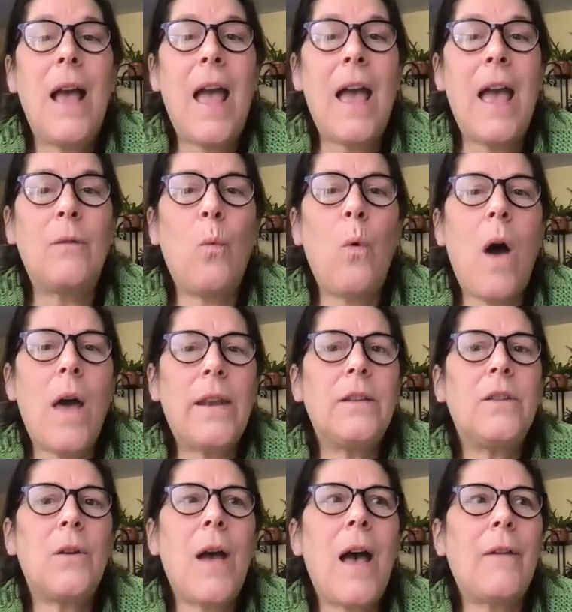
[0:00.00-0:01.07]
and
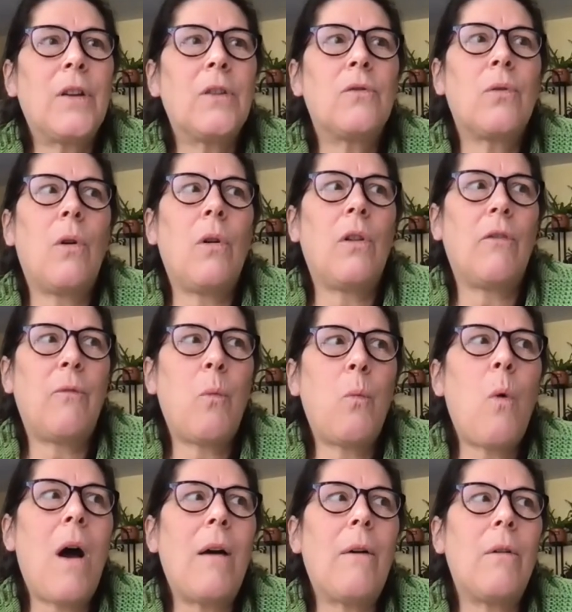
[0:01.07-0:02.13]
wanted to have control of
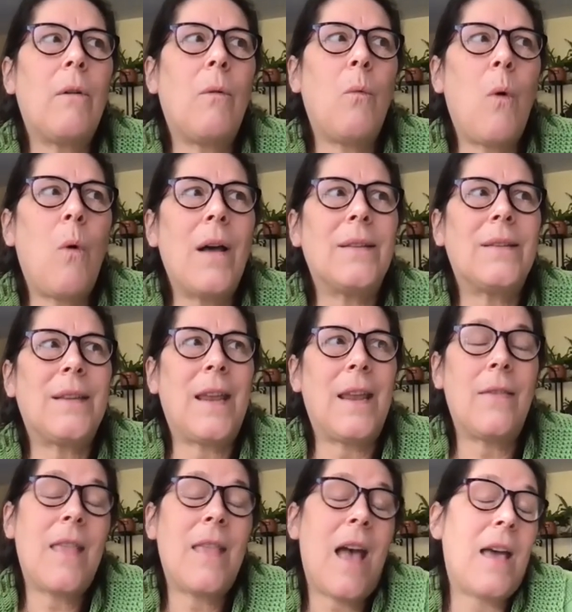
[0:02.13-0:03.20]
what was
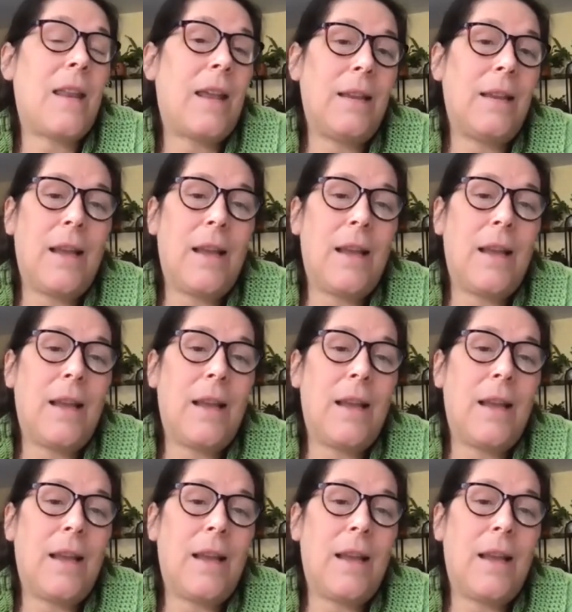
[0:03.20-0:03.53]
in that.